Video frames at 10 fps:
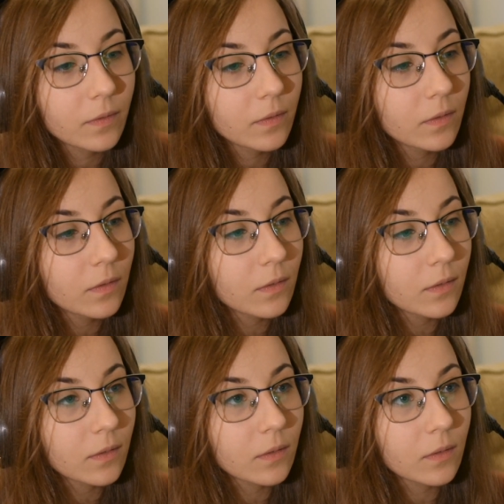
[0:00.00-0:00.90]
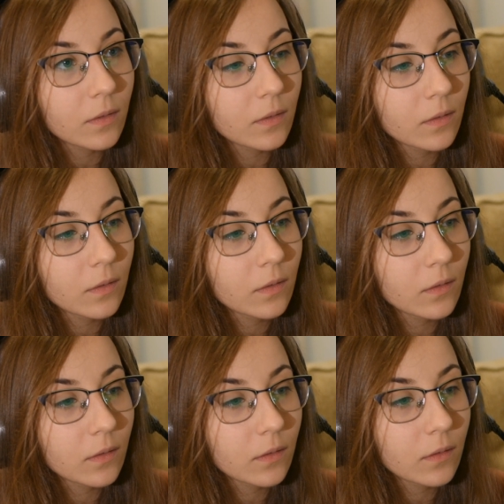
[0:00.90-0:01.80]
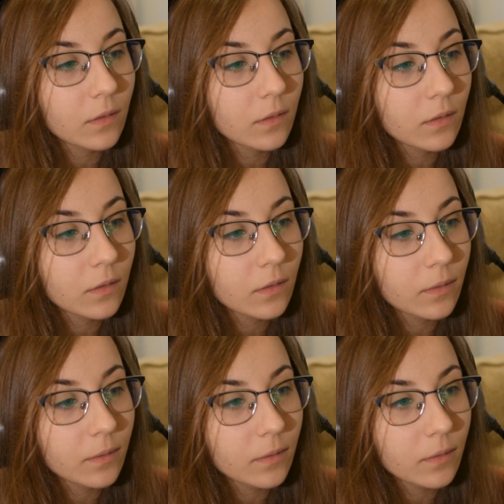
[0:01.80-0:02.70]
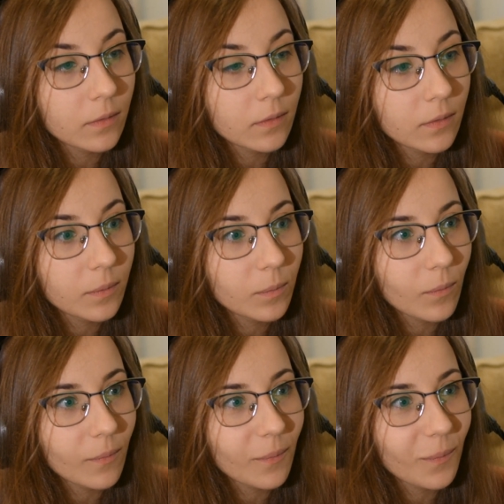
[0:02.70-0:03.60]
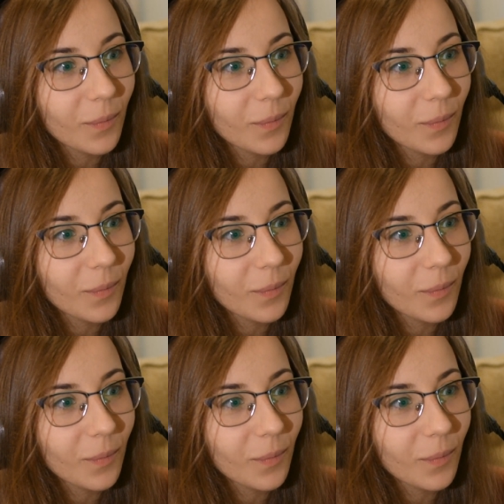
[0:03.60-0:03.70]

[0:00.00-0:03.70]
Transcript: Nobody speaks.